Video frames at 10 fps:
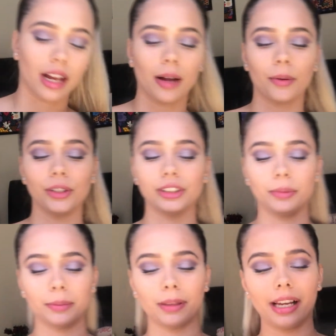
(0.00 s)
I'm going to
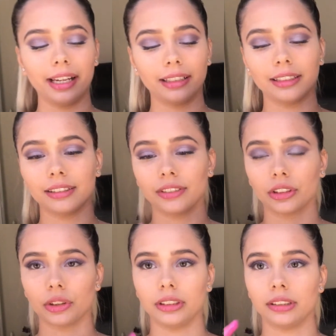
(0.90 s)
be applying this
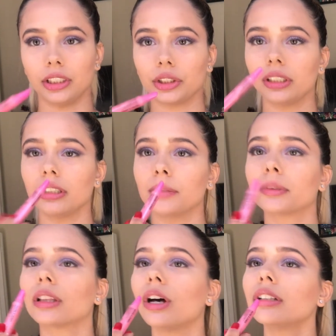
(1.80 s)
Victoria's Secret lip
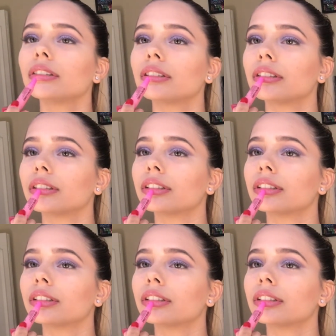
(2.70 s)
gloss.